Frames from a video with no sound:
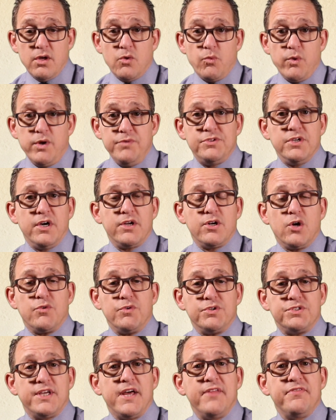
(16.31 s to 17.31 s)
We've done
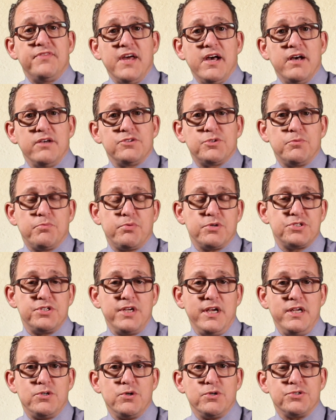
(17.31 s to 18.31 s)
over 10,000
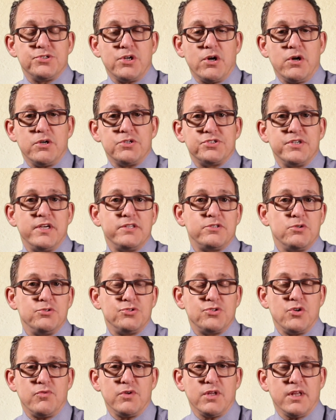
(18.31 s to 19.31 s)
procedures at our
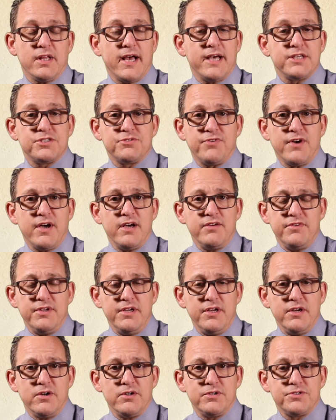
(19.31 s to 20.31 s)
centers over the last 5
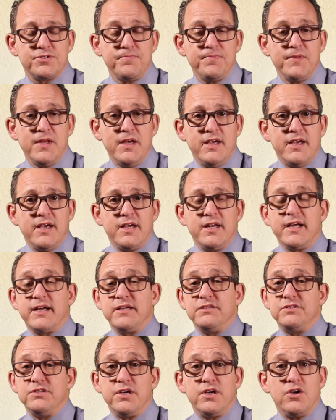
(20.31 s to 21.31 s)
years, and I
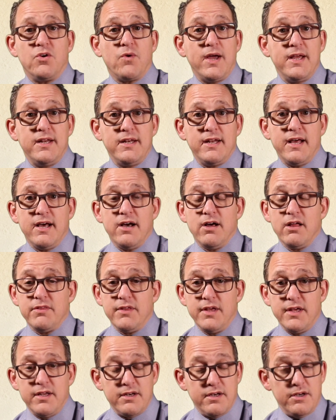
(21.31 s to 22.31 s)
can tell you right now
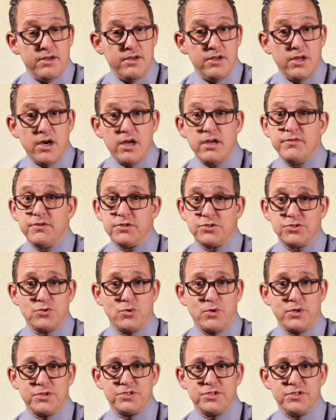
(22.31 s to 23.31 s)
that none of the
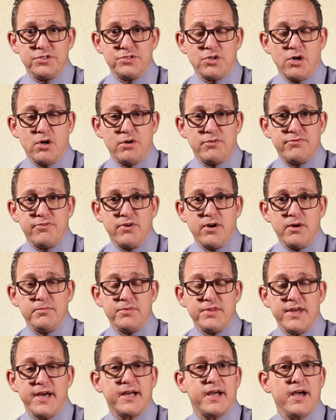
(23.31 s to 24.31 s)
sources are
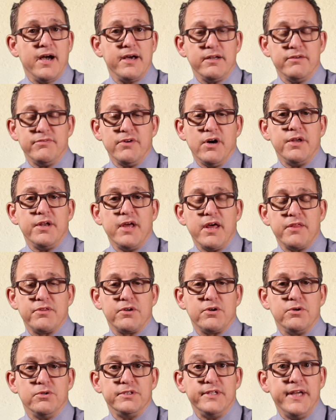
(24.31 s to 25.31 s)
from that kind of
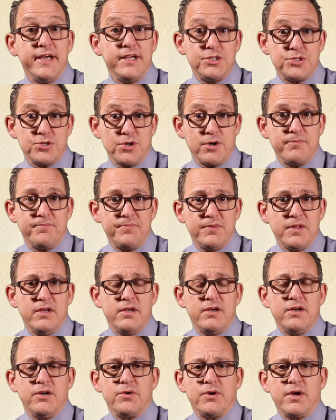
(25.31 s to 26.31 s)
unethical nature.
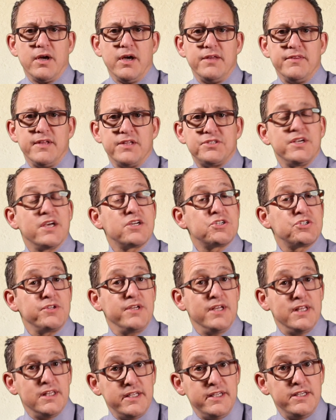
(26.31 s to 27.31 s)
Okay, that's actually
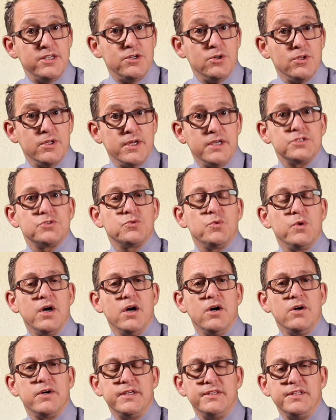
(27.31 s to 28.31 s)
illegal as
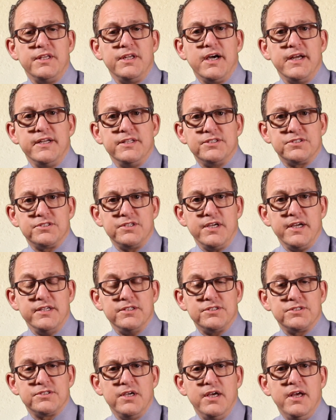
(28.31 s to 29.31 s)
well in the United
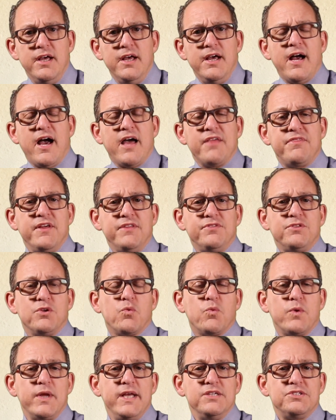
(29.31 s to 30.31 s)
States. I think the
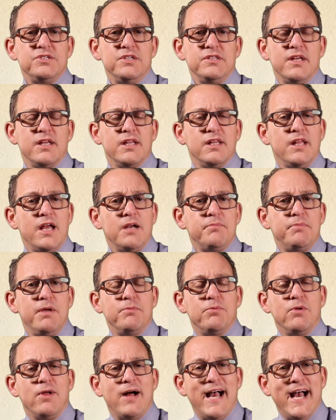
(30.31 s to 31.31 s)
reason that a lot of
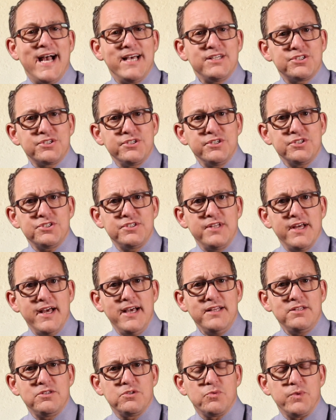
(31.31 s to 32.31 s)
people ask us
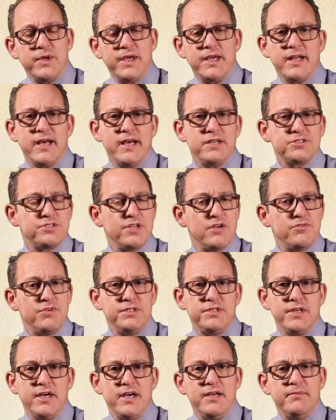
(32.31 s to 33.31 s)
that, we get asked every
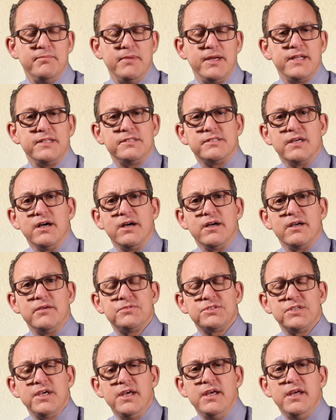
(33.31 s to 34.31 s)
day many
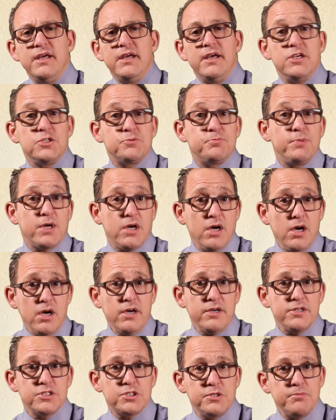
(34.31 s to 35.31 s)
times, is
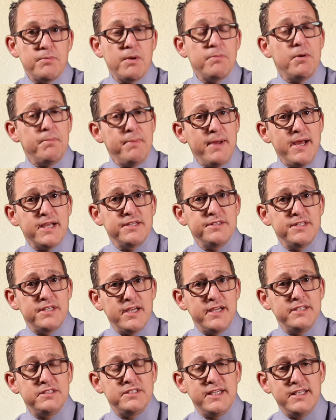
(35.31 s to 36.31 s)
because, remember back in the
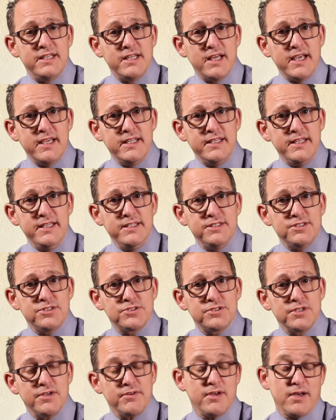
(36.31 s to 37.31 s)

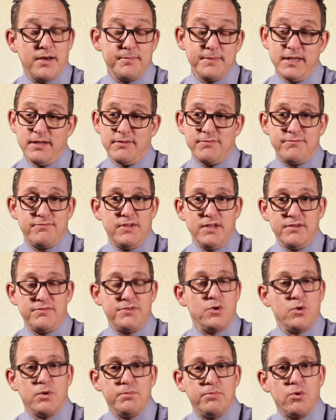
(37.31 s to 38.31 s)
1990s, I mean, if
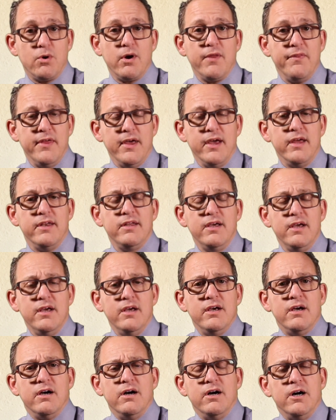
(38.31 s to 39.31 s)
you were born then,
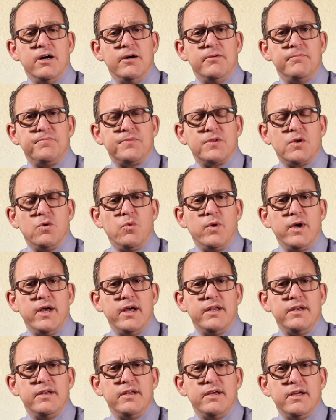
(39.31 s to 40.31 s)

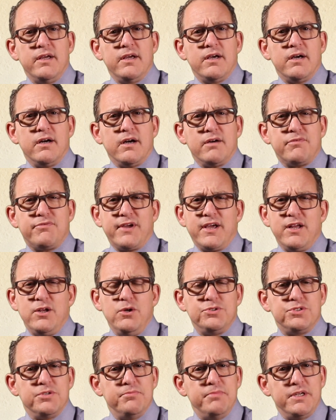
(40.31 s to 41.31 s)
when I forget
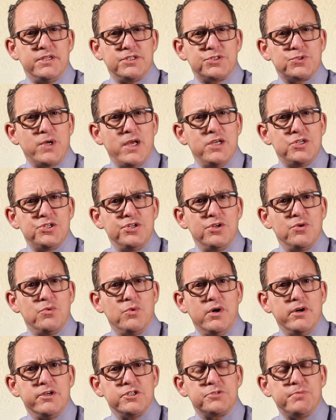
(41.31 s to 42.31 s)
whose administration it
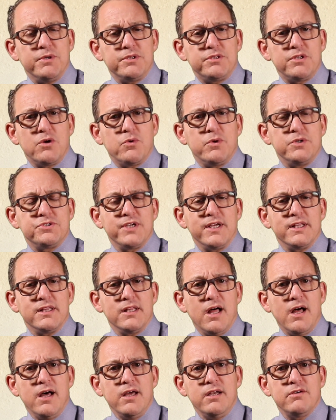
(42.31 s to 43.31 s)
was, but there was a
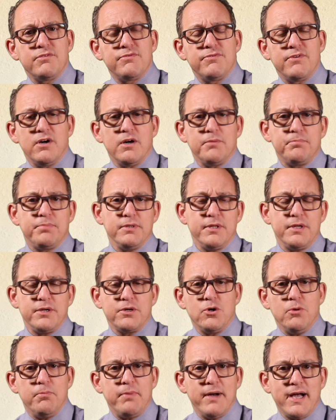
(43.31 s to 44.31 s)
lot of
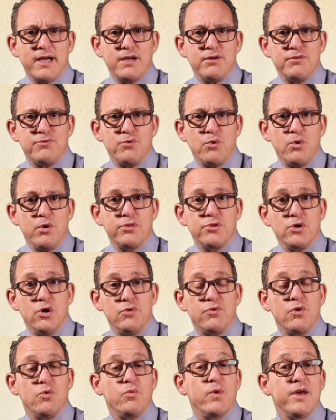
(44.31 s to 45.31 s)
political back and forth
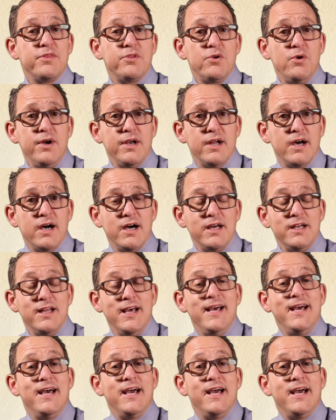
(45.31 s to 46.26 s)
over whether or not